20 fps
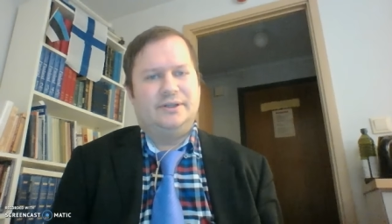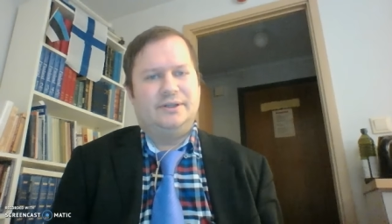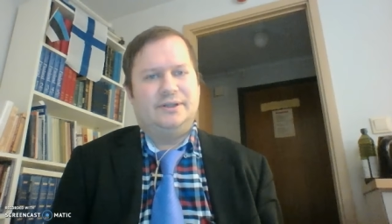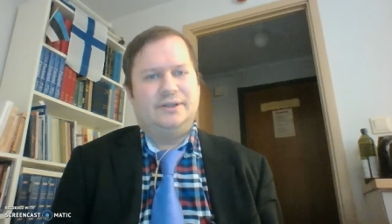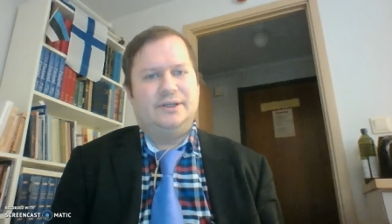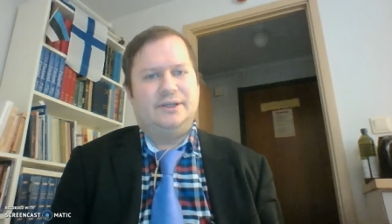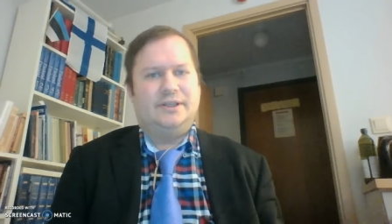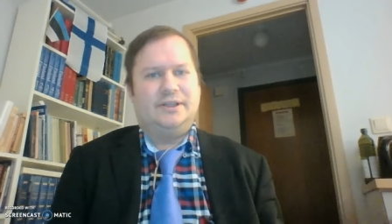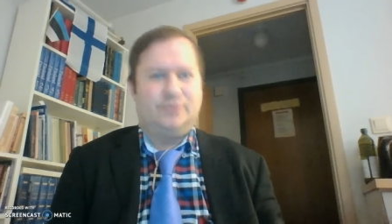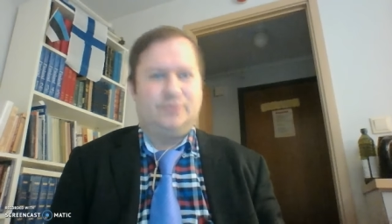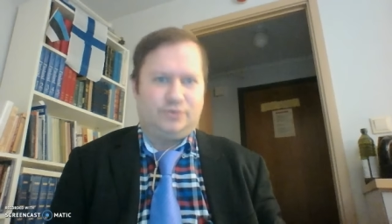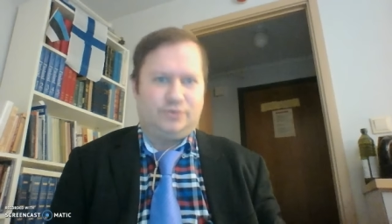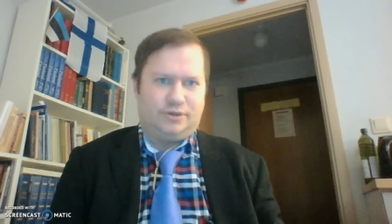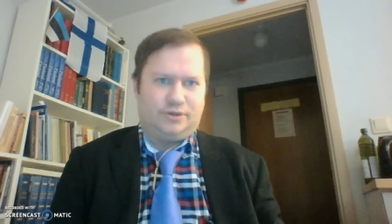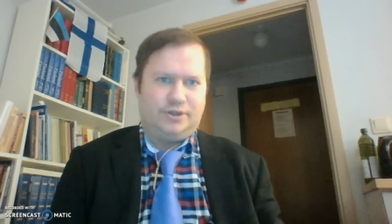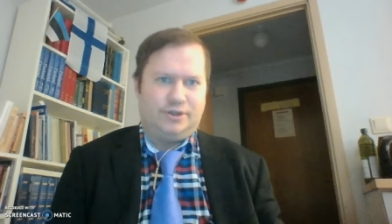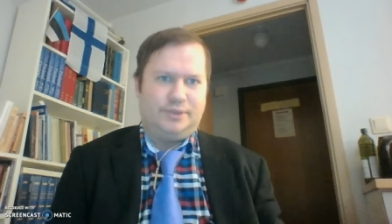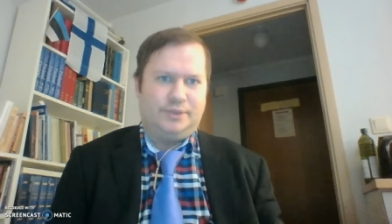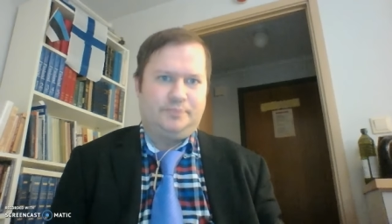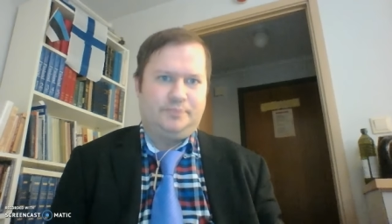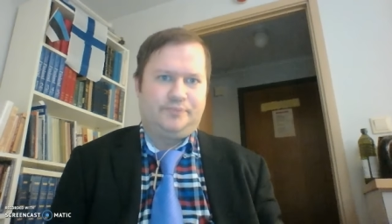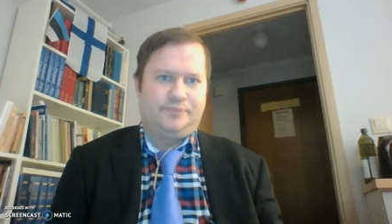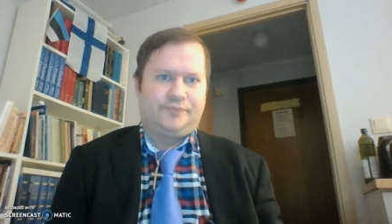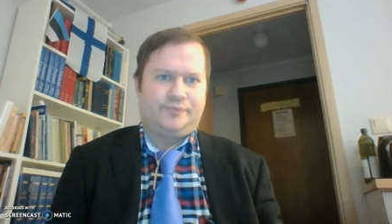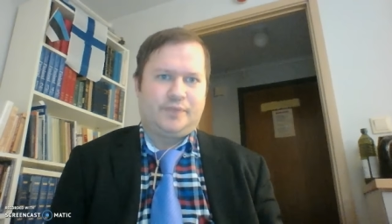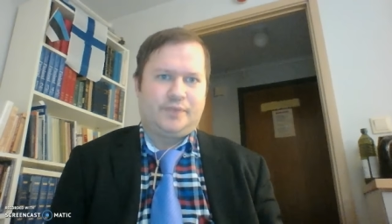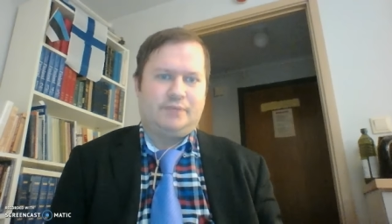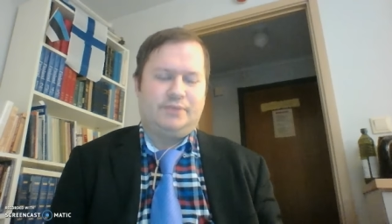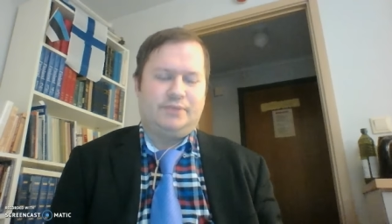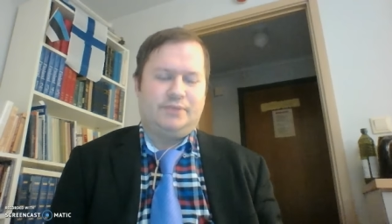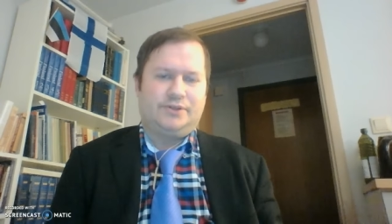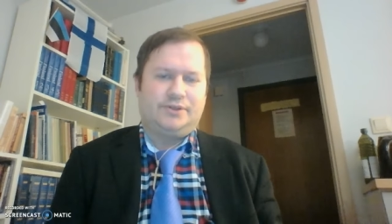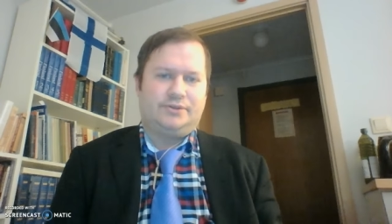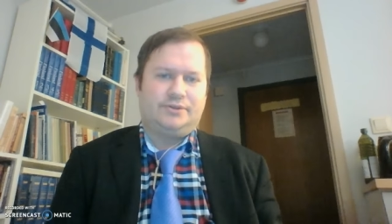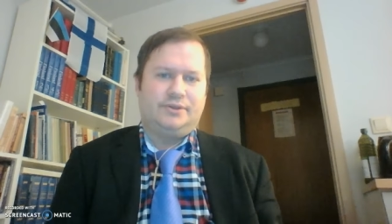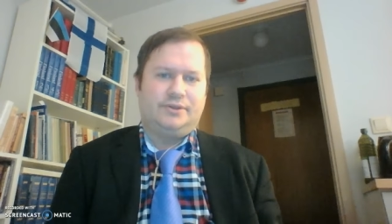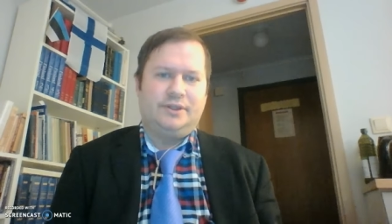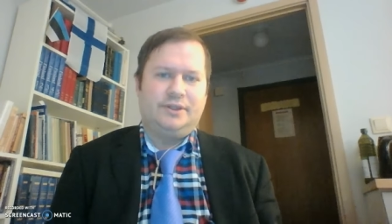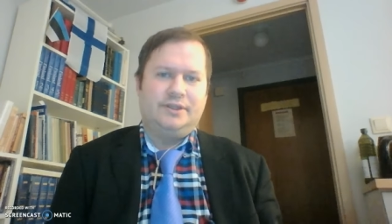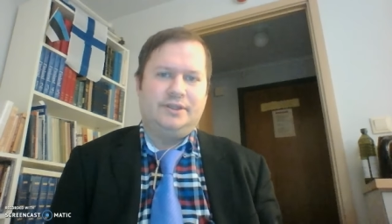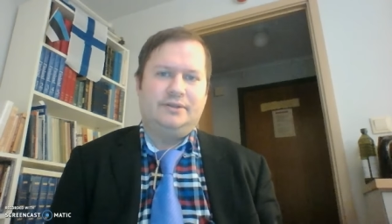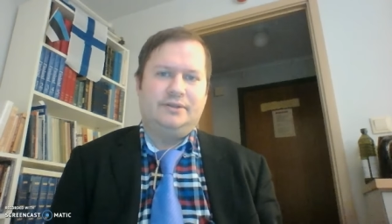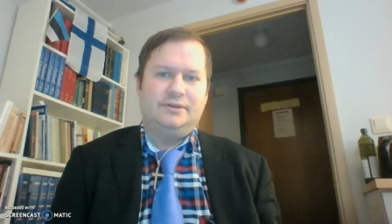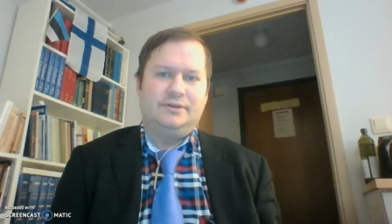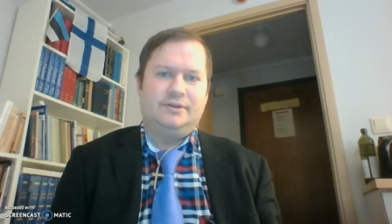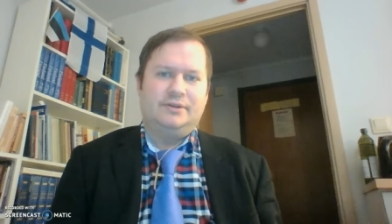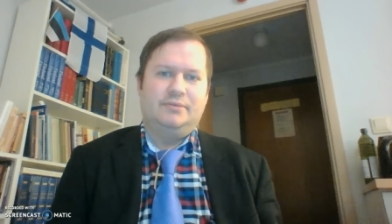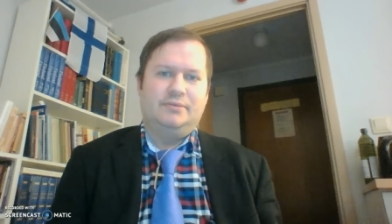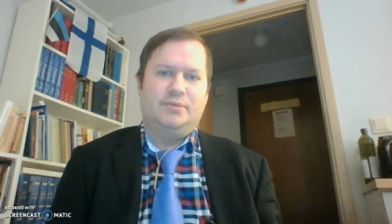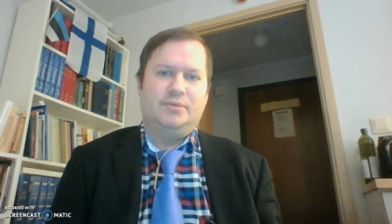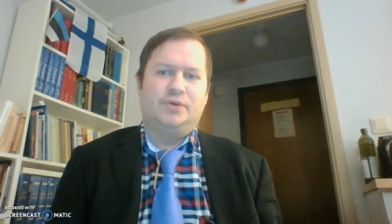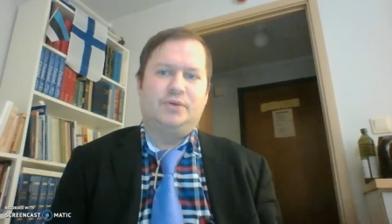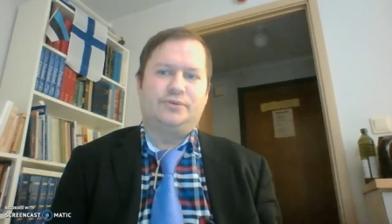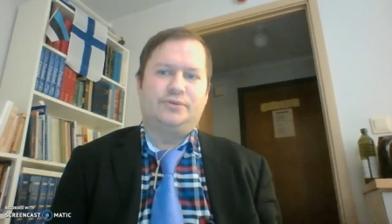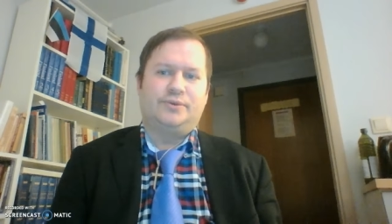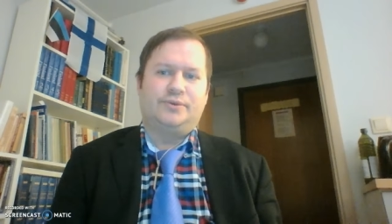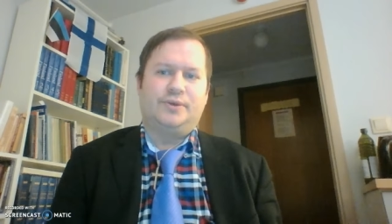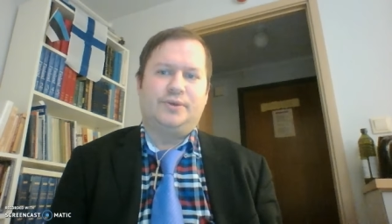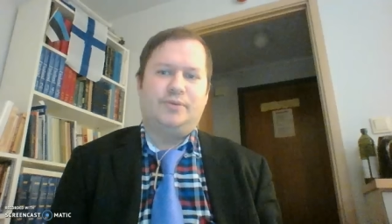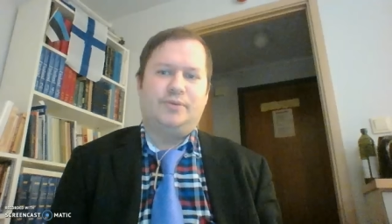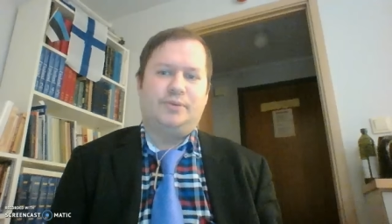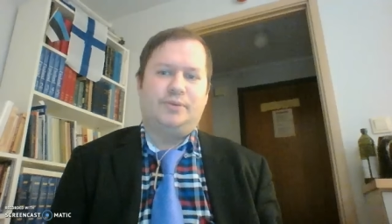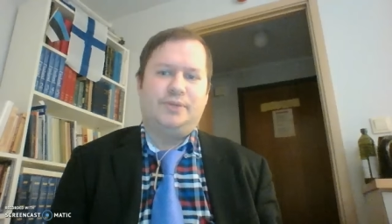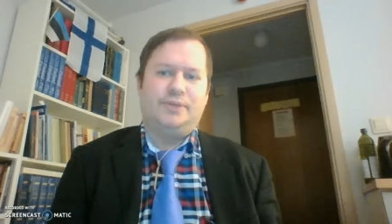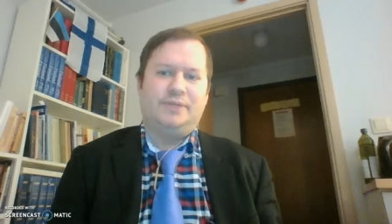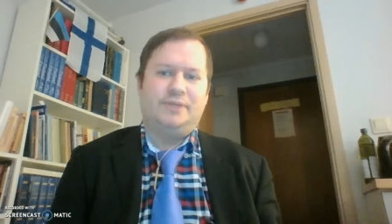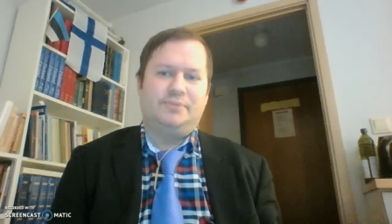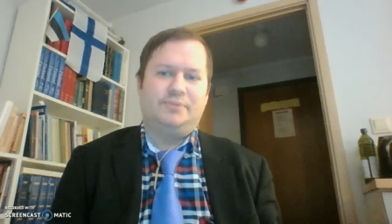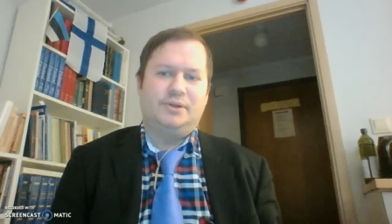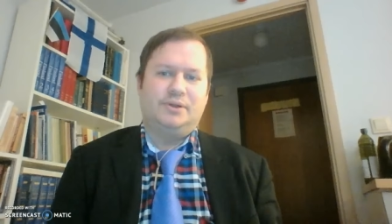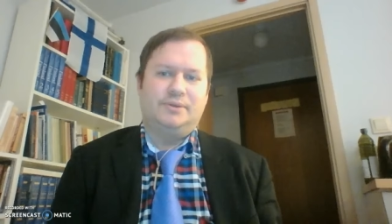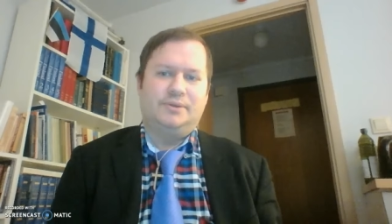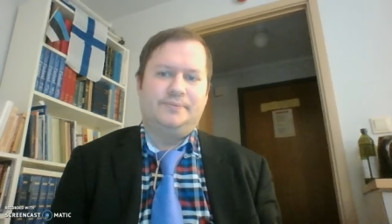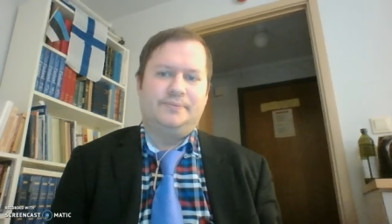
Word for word: and I'm sorry, but most of them are people